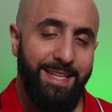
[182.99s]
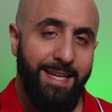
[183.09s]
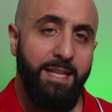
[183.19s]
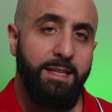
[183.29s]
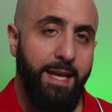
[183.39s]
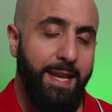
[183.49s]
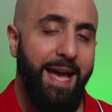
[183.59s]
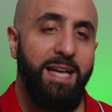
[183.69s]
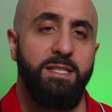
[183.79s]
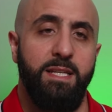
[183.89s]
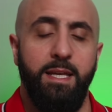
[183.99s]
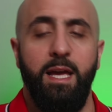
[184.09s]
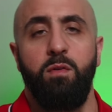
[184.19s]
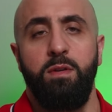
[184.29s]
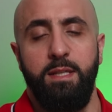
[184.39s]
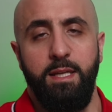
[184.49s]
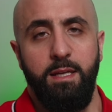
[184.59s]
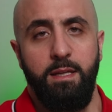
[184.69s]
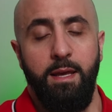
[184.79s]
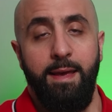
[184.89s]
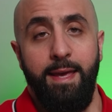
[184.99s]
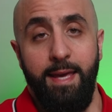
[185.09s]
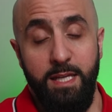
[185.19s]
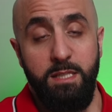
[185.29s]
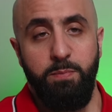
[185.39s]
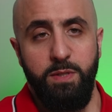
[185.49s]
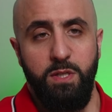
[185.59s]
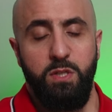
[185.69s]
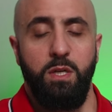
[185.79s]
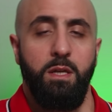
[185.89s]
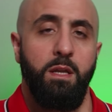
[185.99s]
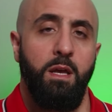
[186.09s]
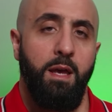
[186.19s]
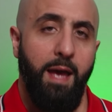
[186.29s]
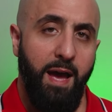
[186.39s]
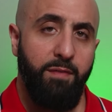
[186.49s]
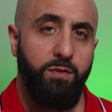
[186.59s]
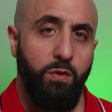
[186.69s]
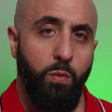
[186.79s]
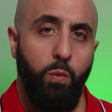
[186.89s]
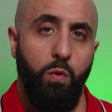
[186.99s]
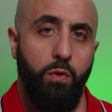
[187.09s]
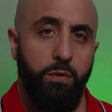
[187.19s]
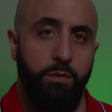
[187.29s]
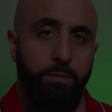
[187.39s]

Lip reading: yet and hasn't guaranteed his position after the war.